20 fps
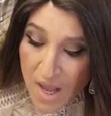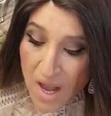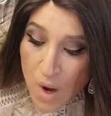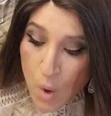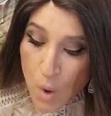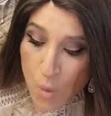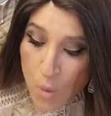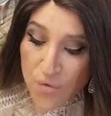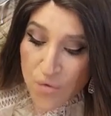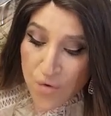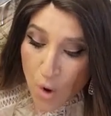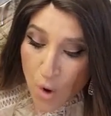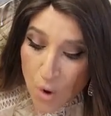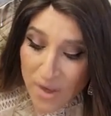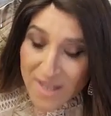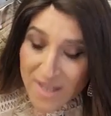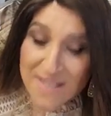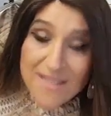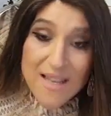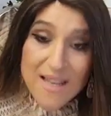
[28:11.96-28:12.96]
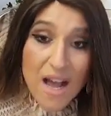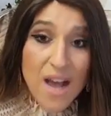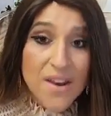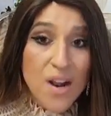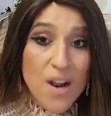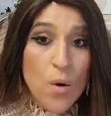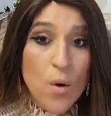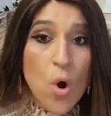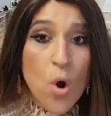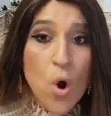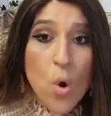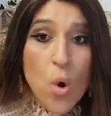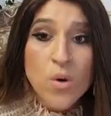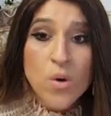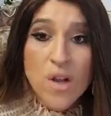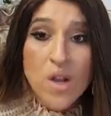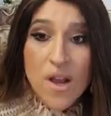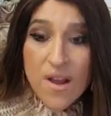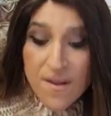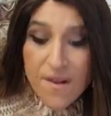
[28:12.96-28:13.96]
Focus on our
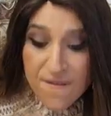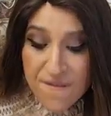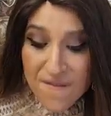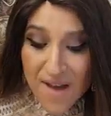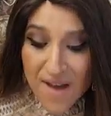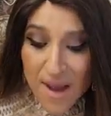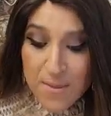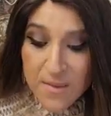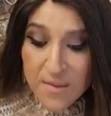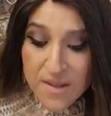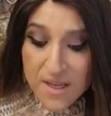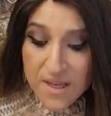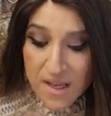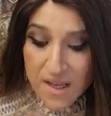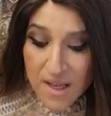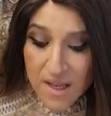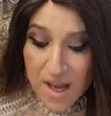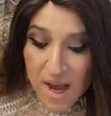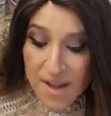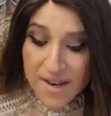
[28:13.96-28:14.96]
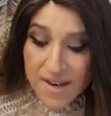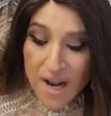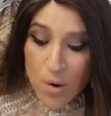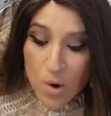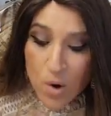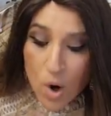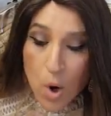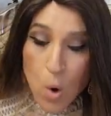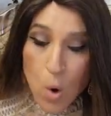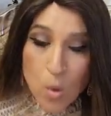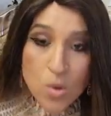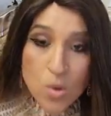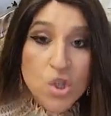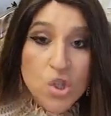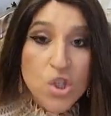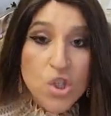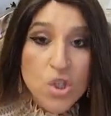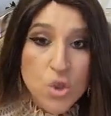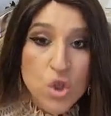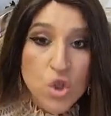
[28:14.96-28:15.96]
own family, on our own
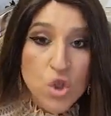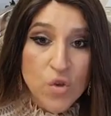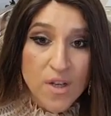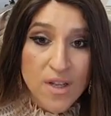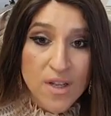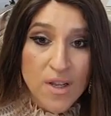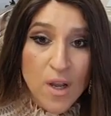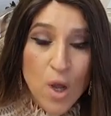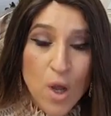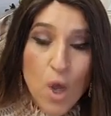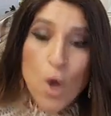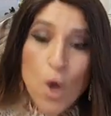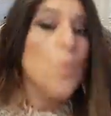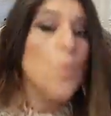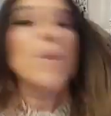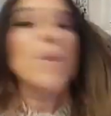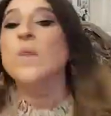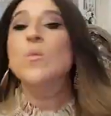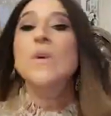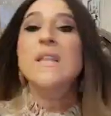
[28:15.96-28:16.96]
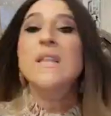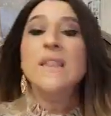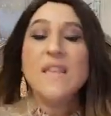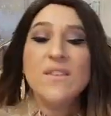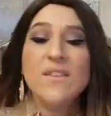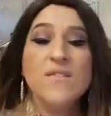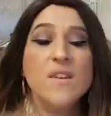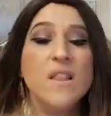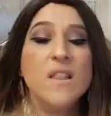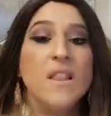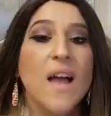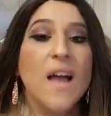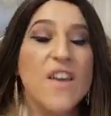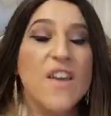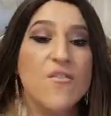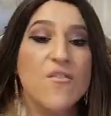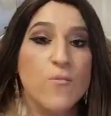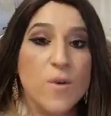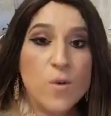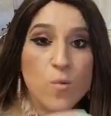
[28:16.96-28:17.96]
children. When we live a
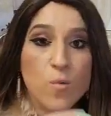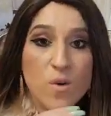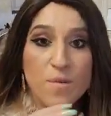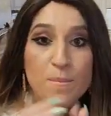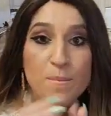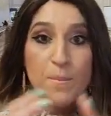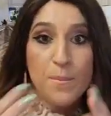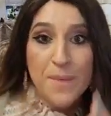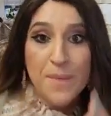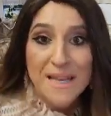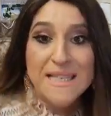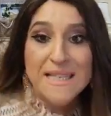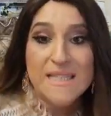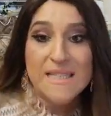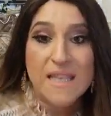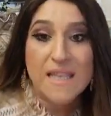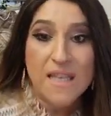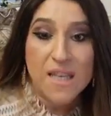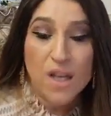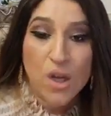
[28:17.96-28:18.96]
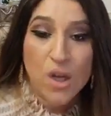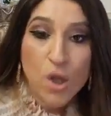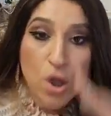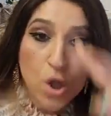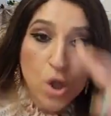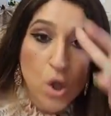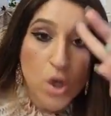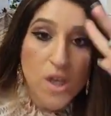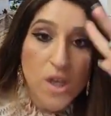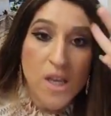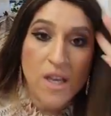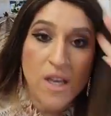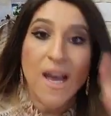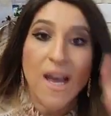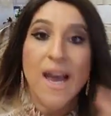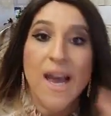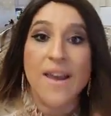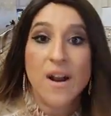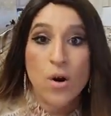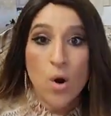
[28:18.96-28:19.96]
life where we're busy looking
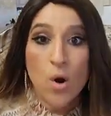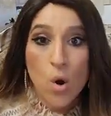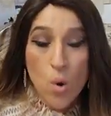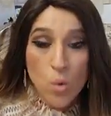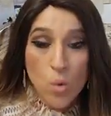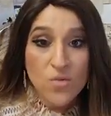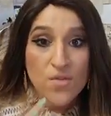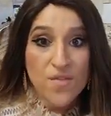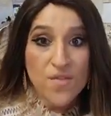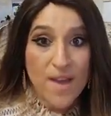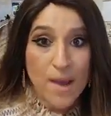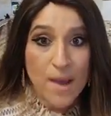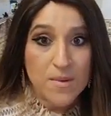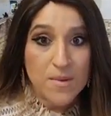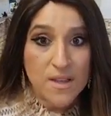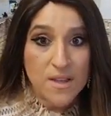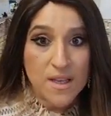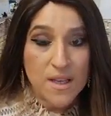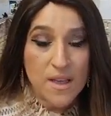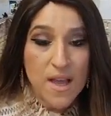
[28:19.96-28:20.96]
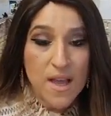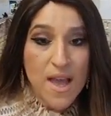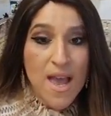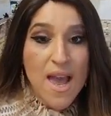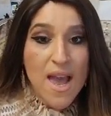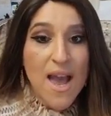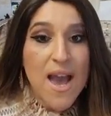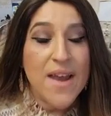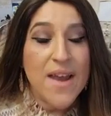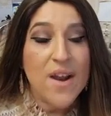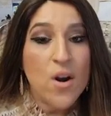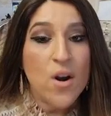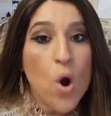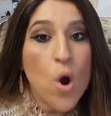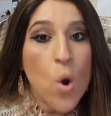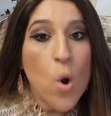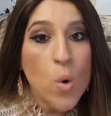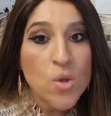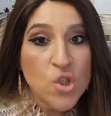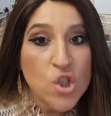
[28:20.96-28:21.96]
at our own family, at our
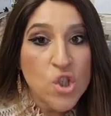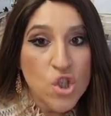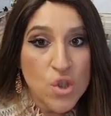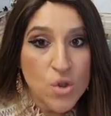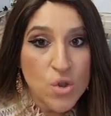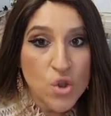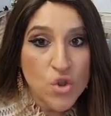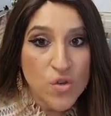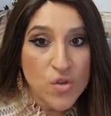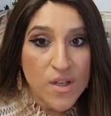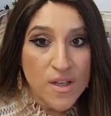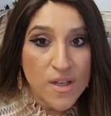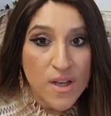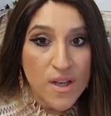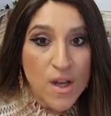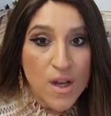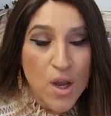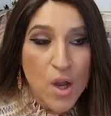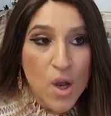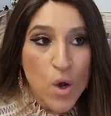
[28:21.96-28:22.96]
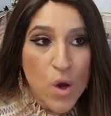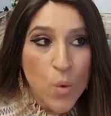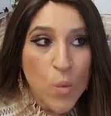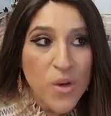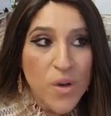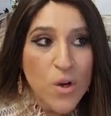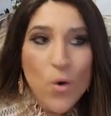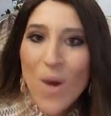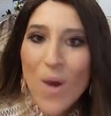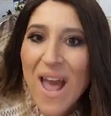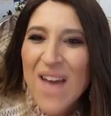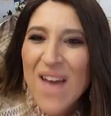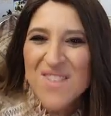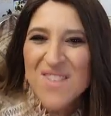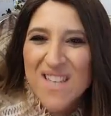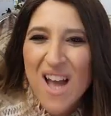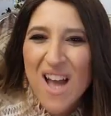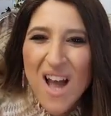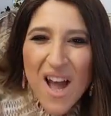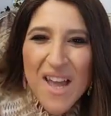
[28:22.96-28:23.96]
own children, we don't have
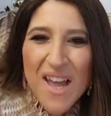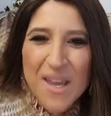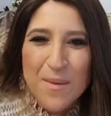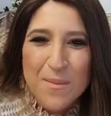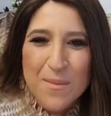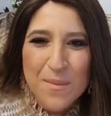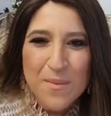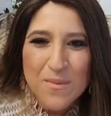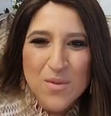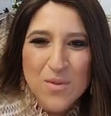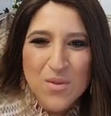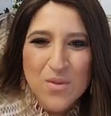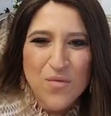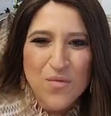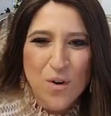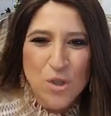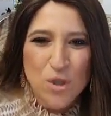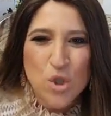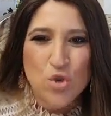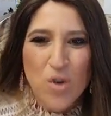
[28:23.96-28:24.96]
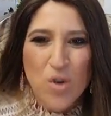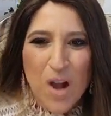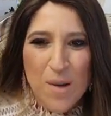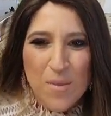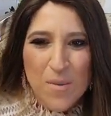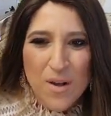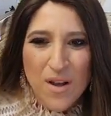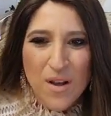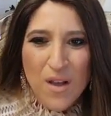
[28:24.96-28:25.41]
time for drama.